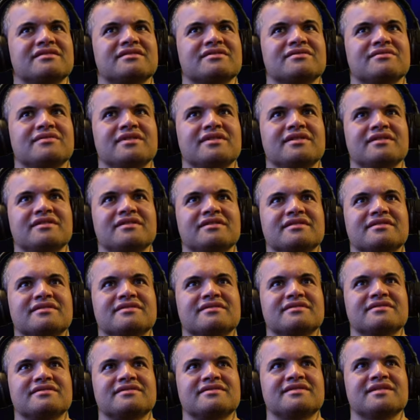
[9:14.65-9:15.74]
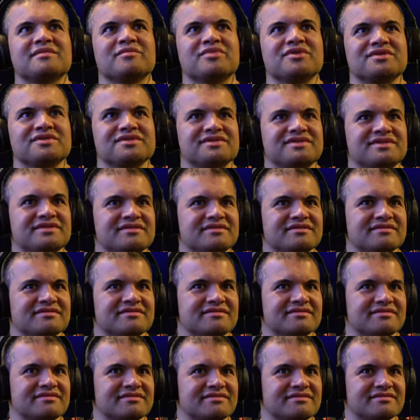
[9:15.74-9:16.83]
Weird. Symbols.
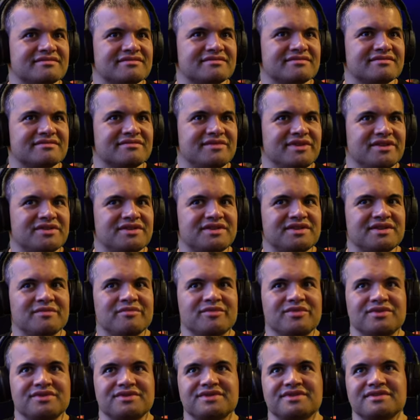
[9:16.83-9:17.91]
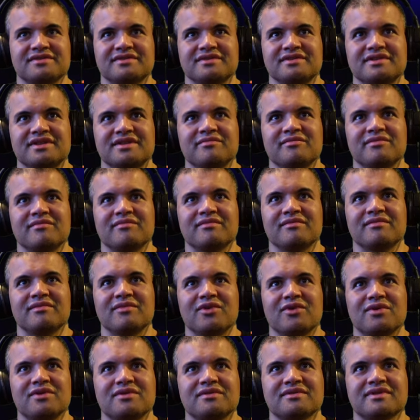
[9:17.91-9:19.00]
Weird symbols. And then
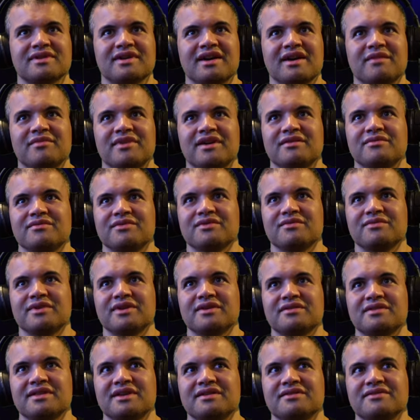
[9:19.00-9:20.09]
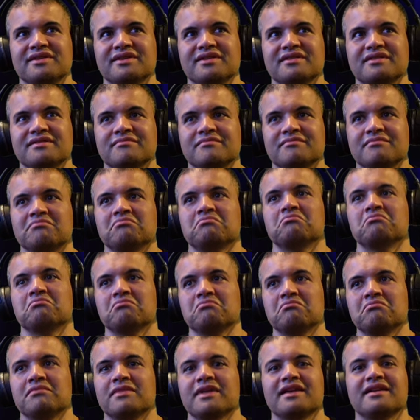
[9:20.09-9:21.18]
Mortal Kombat with weird lettering.
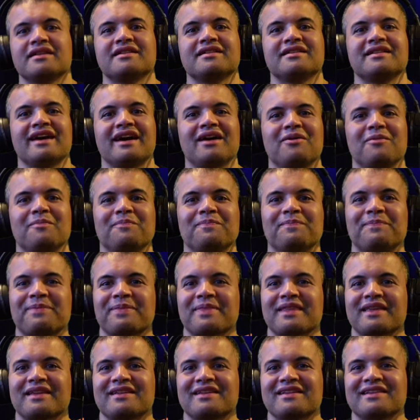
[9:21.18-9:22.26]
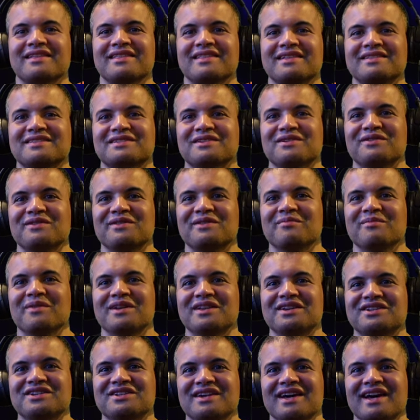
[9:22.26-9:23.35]
Now, let's go to the money
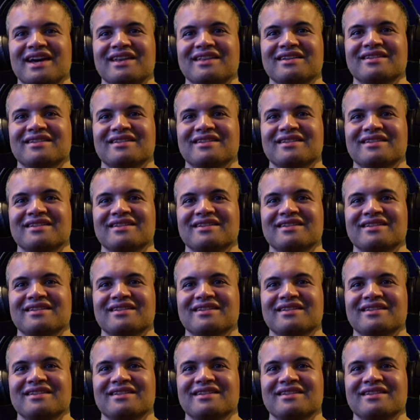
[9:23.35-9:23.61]
shot.